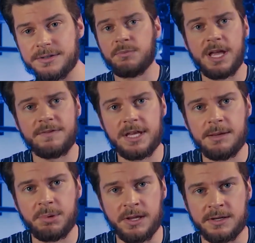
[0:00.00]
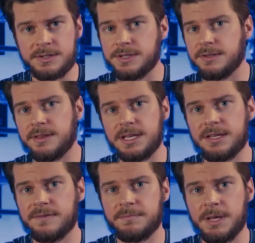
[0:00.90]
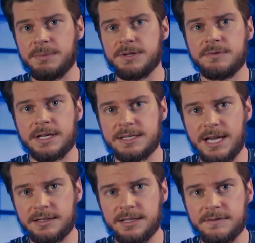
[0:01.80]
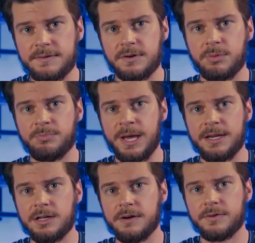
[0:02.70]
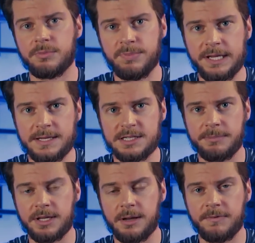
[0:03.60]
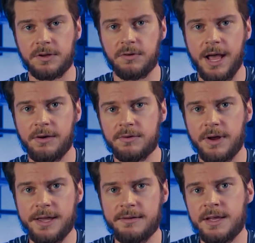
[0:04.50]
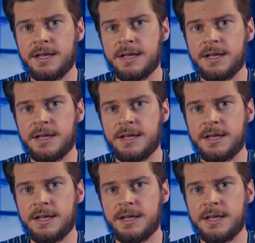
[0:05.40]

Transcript: Then we have the hip hinge. You can think of maybe doing a deadlift or bending over and picking something off the ground, right?